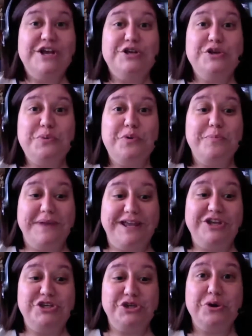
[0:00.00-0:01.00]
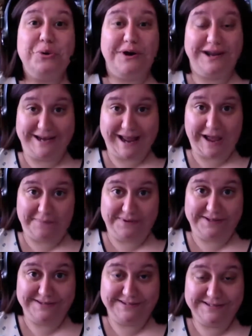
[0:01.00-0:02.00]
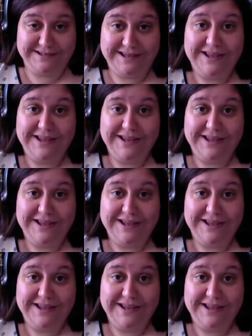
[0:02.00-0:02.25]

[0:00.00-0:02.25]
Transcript: You will make sure it happens.